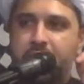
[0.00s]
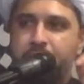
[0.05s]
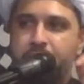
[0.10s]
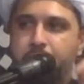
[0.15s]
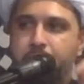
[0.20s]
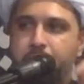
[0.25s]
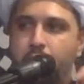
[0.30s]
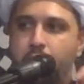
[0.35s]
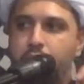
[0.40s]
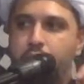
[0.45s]

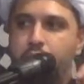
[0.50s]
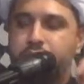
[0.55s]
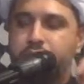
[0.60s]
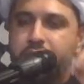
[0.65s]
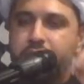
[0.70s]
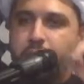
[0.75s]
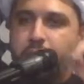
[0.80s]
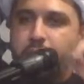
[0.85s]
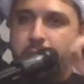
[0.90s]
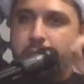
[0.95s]

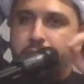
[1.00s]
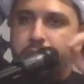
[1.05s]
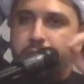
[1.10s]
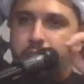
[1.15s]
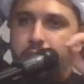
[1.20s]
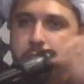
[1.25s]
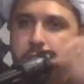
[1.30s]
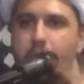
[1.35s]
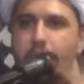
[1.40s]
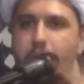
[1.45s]
imposing upon
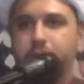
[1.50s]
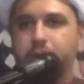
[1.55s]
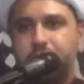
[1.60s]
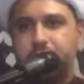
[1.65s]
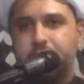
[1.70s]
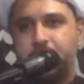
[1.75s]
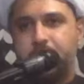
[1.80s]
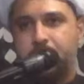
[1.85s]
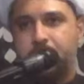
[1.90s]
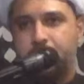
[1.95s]
your
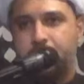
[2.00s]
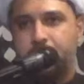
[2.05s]
body.